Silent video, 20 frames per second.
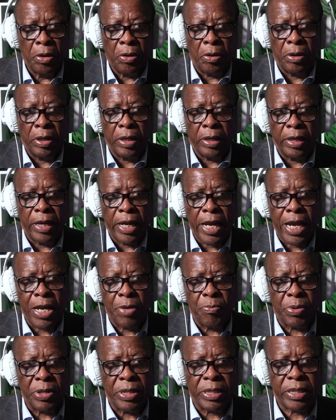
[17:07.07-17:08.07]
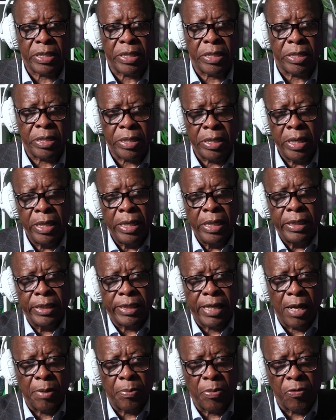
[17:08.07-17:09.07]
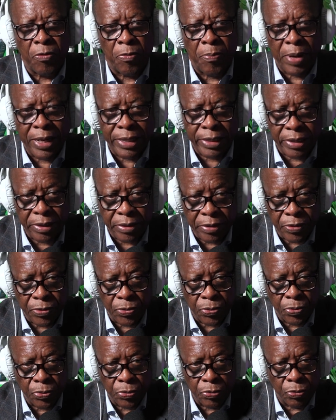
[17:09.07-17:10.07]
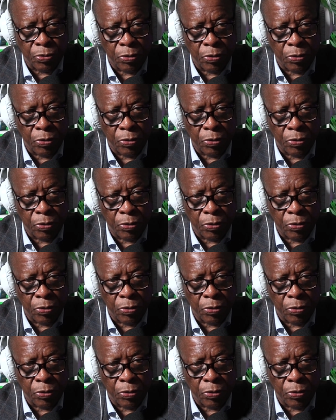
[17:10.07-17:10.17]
on an ABC type of basis.